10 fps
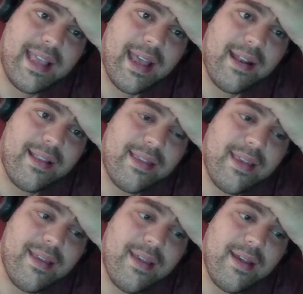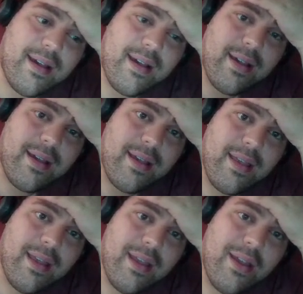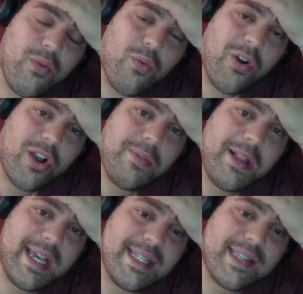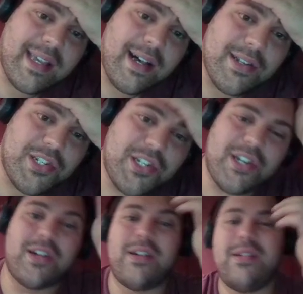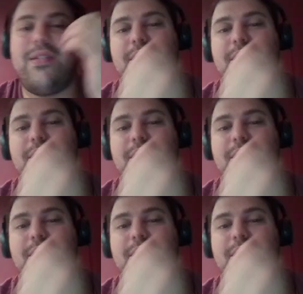that. Workplace culture.